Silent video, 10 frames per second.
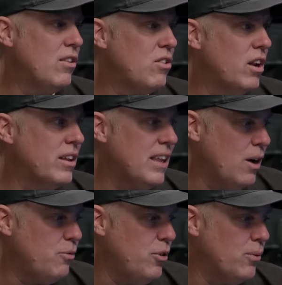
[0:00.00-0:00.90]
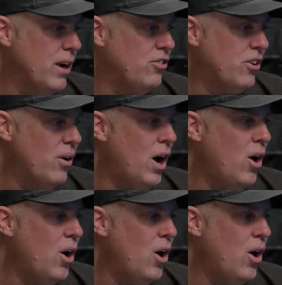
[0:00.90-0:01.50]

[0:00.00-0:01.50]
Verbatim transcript: Let's look at the air fuel ratio.